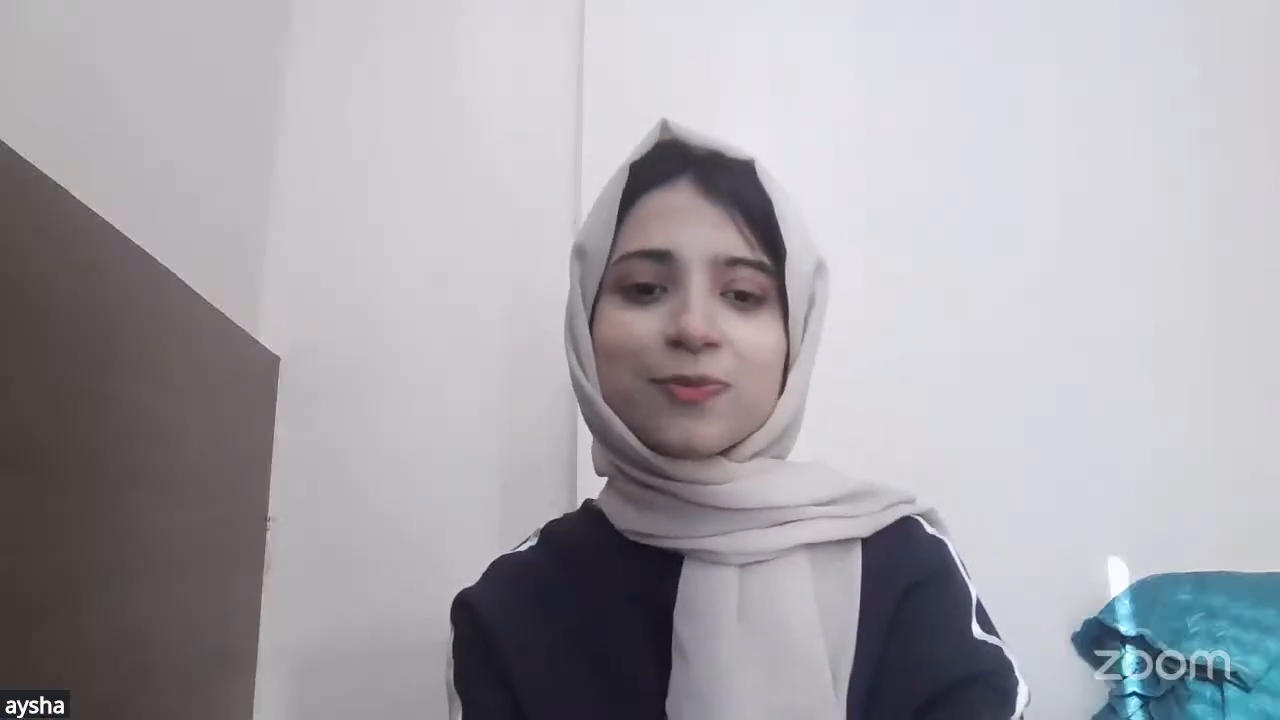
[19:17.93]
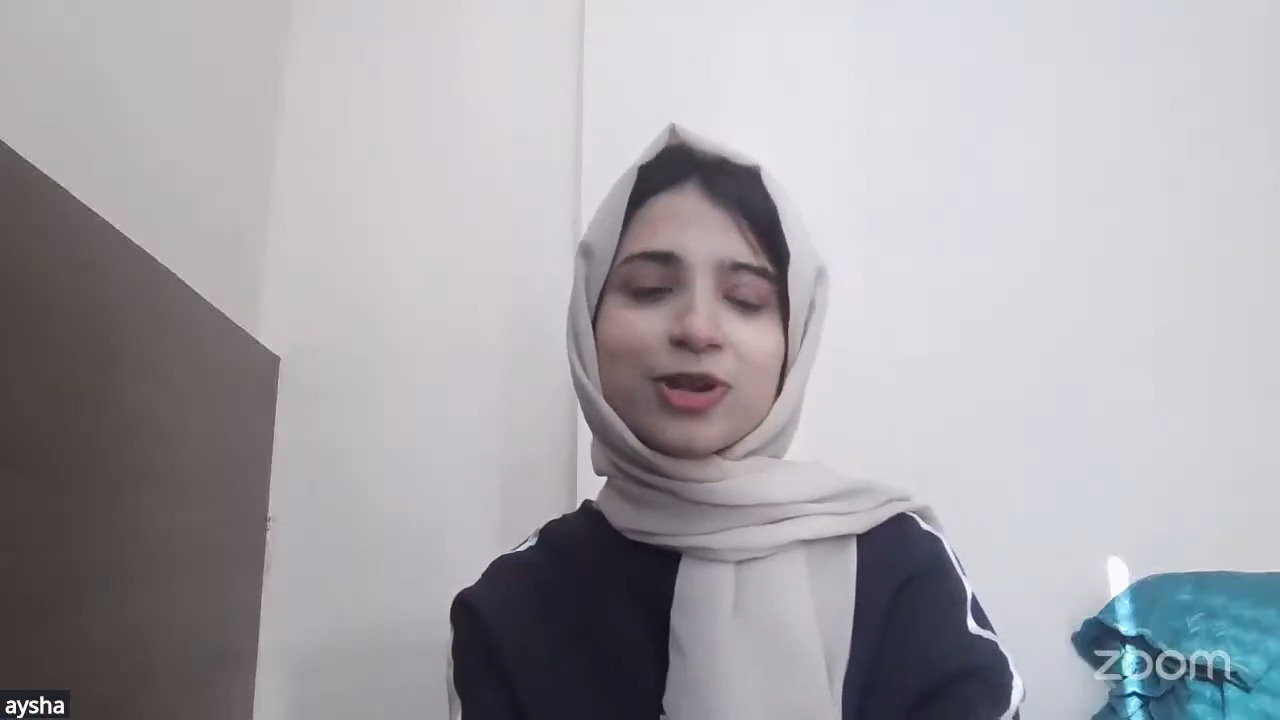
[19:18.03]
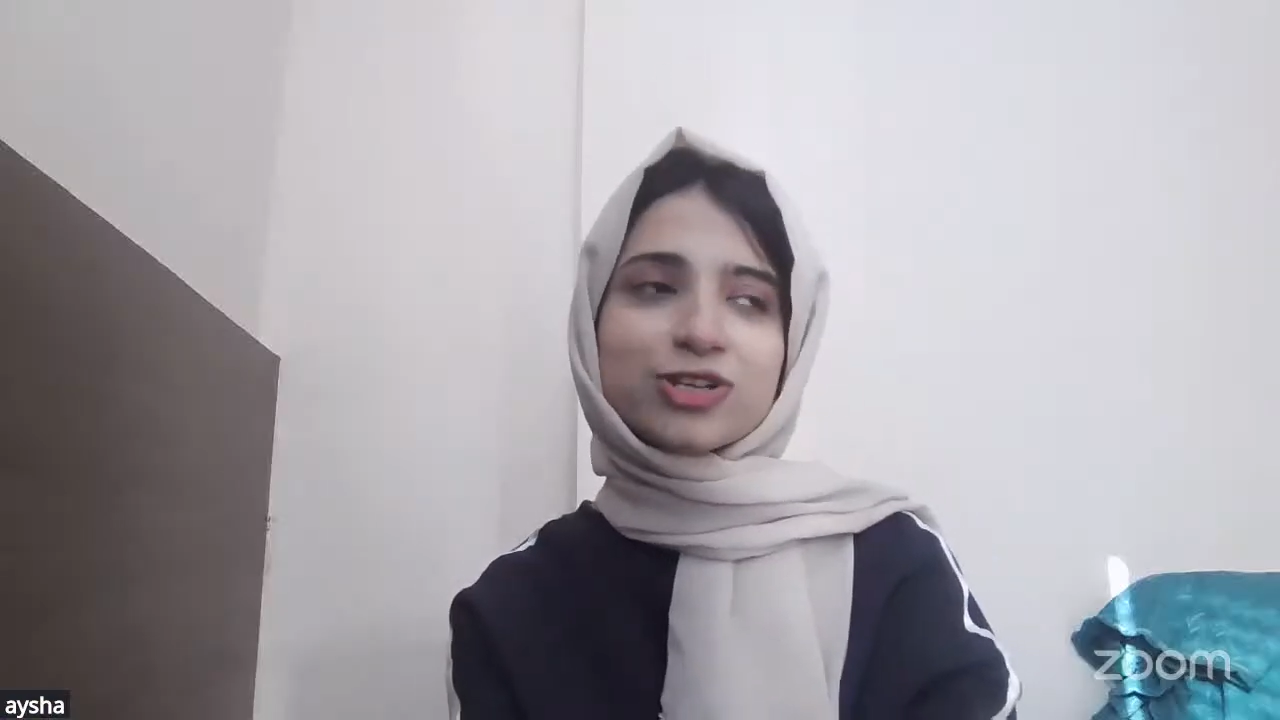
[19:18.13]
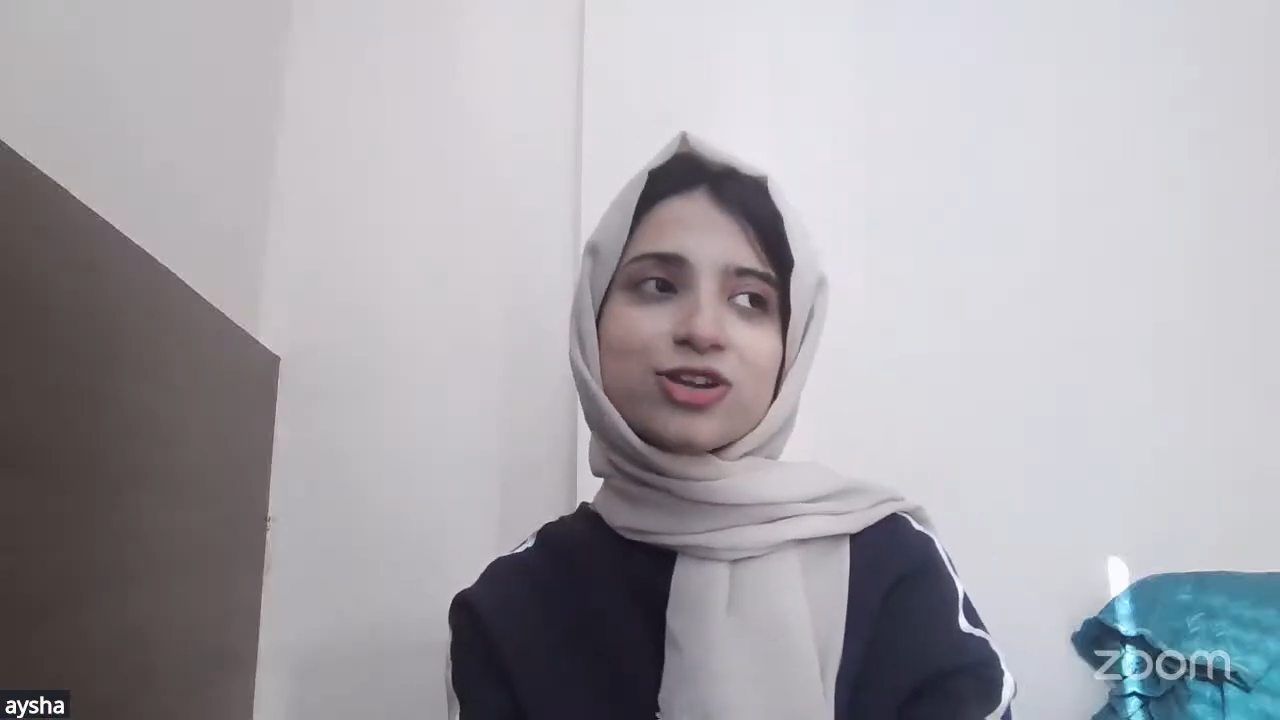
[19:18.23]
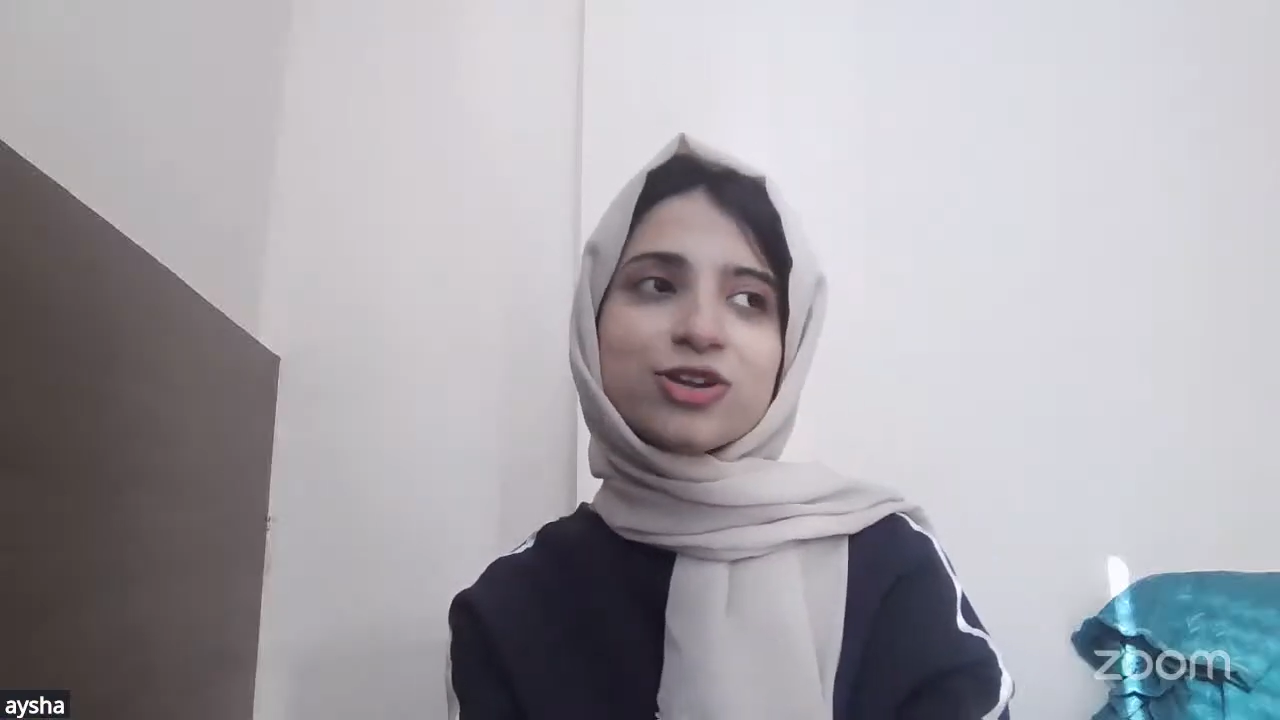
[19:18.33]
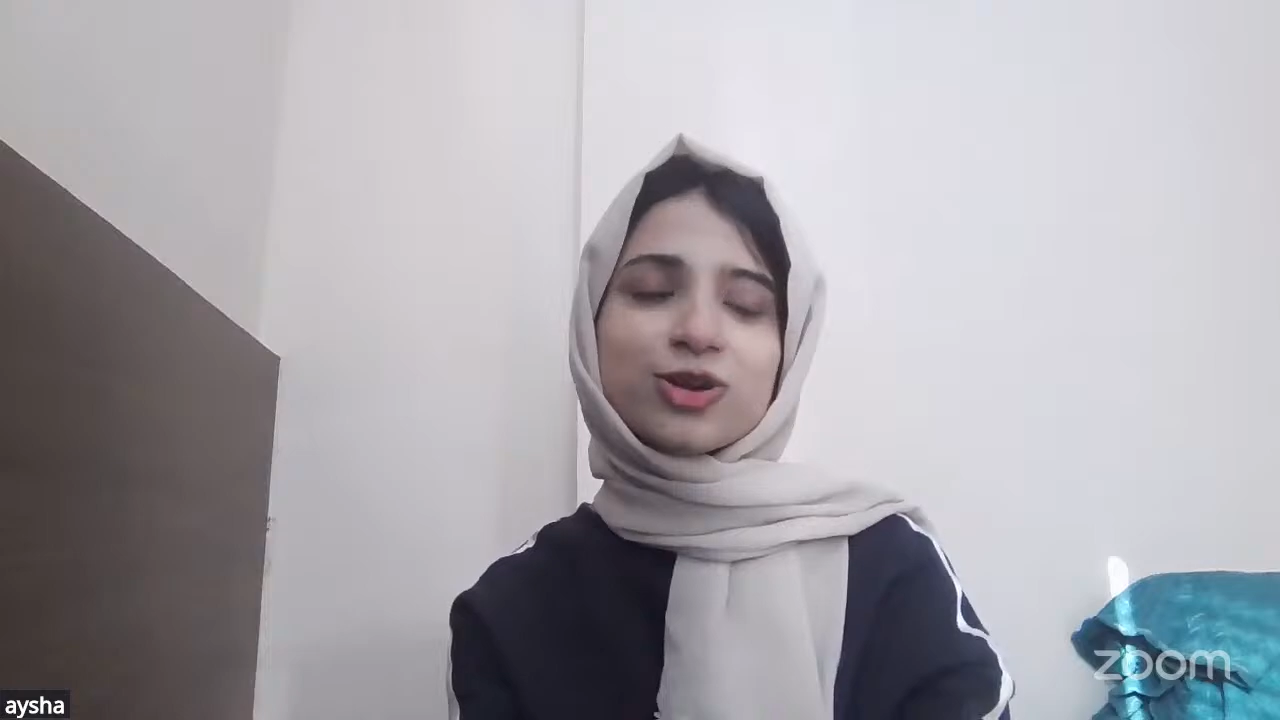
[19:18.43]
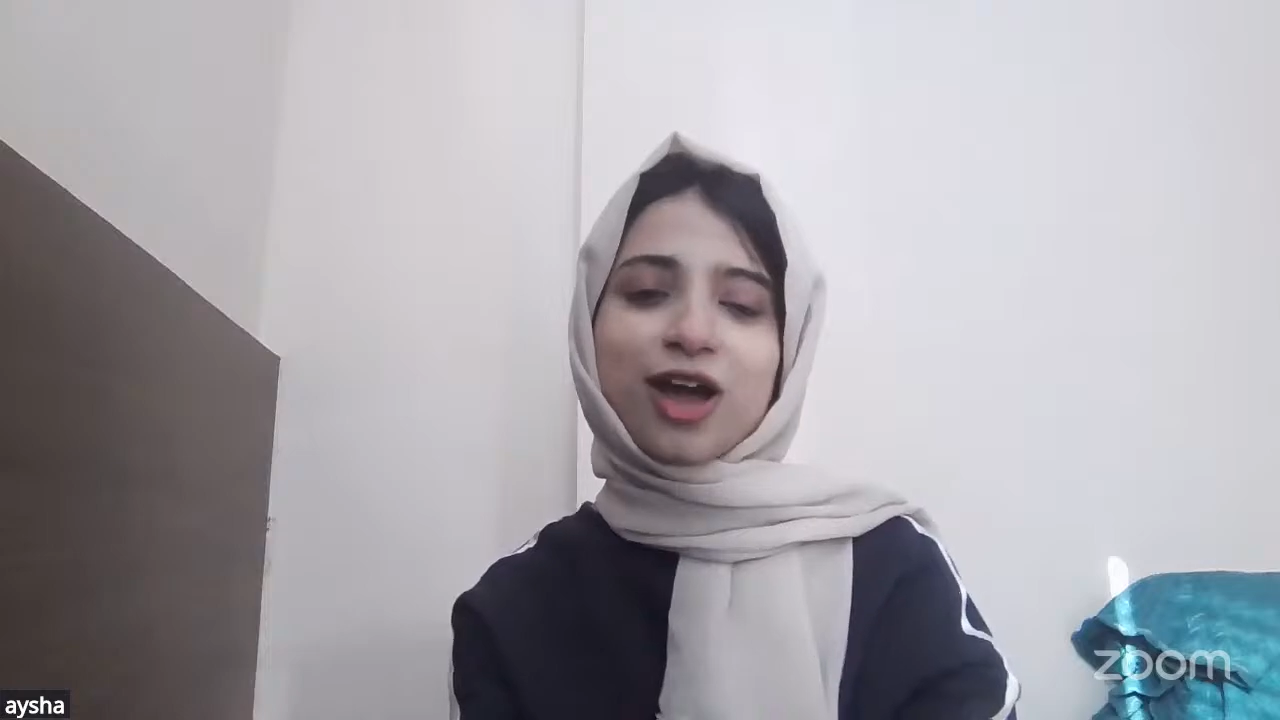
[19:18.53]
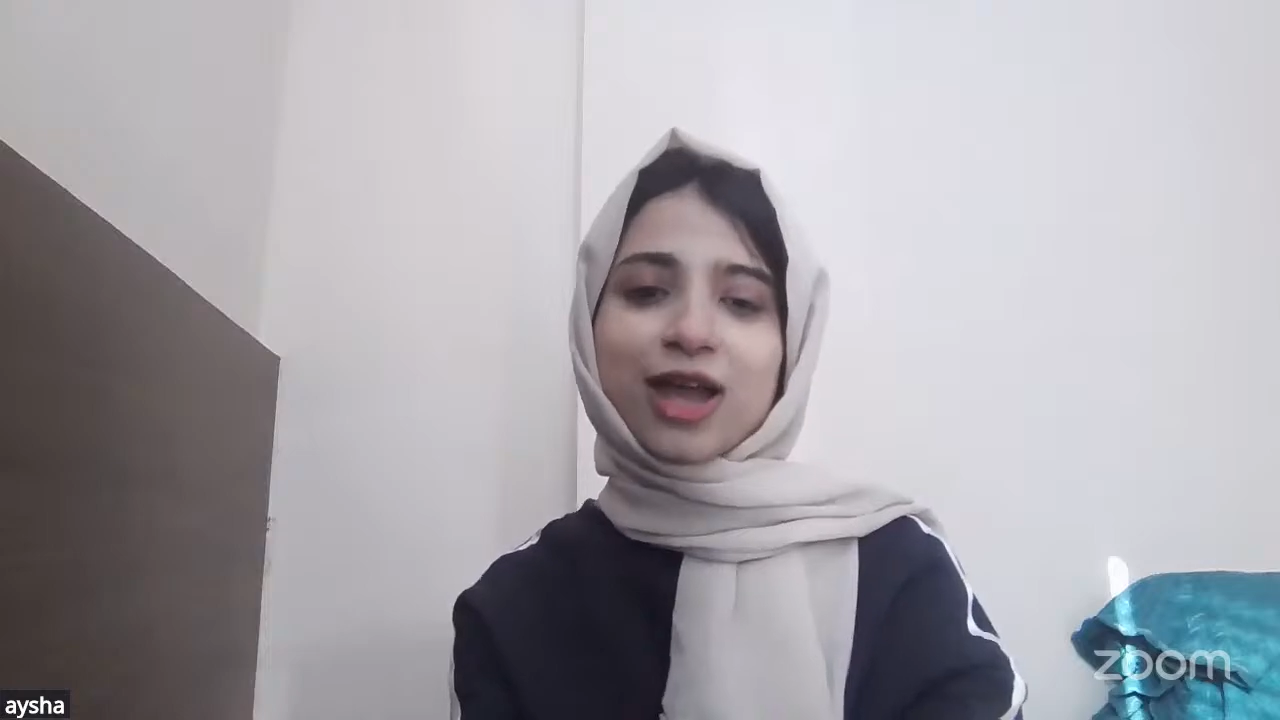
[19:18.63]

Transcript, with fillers: appreciate your